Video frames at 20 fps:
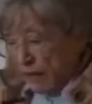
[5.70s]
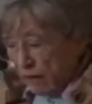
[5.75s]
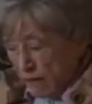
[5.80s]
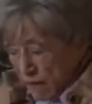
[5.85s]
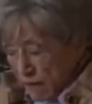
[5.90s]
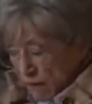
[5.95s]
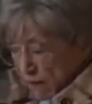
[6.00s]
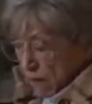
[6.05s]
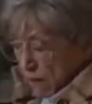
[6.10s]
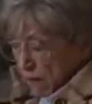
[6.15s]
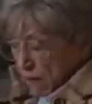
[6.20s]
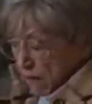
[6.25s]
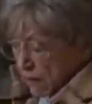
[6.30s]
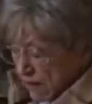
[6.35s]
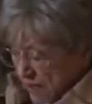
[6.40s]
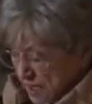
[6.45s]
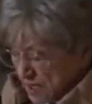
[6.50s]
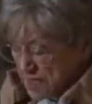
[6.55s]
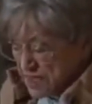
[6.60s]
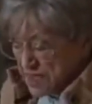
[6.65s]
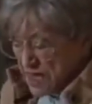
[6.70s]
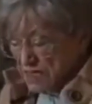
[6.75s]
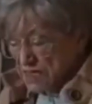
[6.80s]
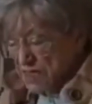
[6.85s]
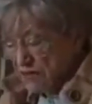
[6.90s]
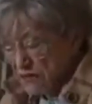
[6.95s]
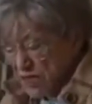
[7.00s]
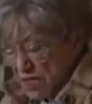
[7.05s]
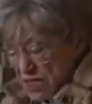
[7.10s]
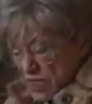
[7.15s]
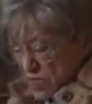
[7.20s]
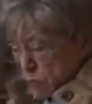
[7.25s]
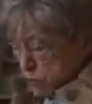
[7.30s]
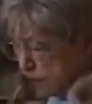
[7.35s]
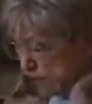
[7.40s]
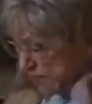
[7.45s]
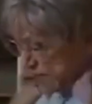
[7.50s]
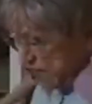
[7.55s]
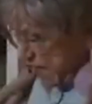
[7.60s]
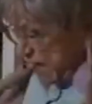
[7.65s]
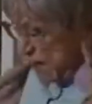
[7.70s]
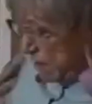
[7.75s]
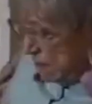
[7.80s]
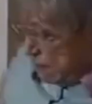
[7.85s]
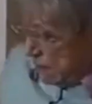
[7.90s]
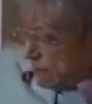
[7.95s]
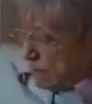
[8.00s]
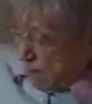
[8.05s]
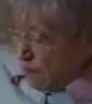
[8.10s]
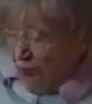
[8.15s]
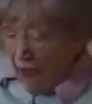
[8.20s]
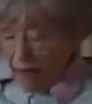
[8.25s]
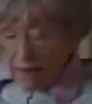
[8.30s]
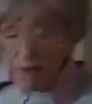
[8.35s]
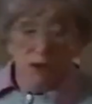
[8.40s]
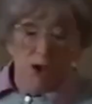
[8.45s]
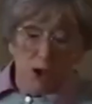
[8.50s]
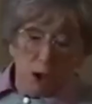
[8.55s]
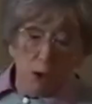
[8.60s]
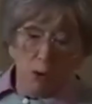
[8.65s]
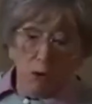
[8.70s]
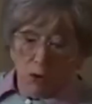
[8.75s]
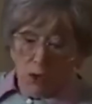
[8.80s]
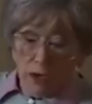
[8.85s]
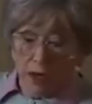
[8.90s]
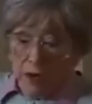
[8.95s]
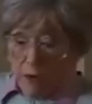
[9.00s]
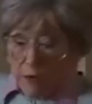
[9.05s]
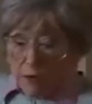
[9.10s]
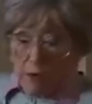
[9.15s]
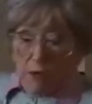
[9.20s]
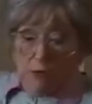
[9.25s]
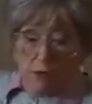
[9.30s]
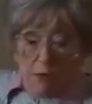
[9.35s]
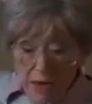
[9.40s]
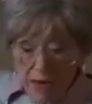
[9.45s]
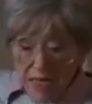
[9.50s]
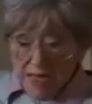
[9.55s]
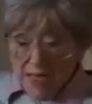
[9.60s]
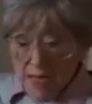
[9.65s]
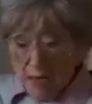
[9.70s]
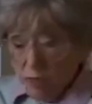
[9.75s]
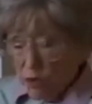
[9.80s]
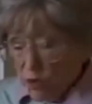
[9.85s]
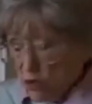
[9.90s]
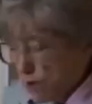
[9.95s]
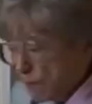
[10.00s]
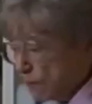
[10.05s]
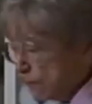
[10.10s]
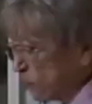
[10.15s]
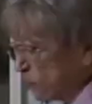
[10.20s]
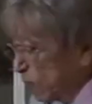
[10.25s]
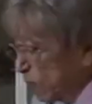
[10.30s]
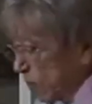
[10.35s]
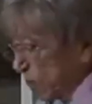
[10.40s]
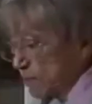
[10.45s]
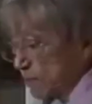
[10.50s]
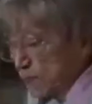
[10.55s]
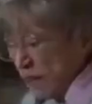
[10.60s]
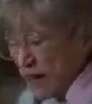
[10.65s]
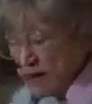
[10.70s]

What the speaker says: hair, excessive sweating, and totally unreasonable to poor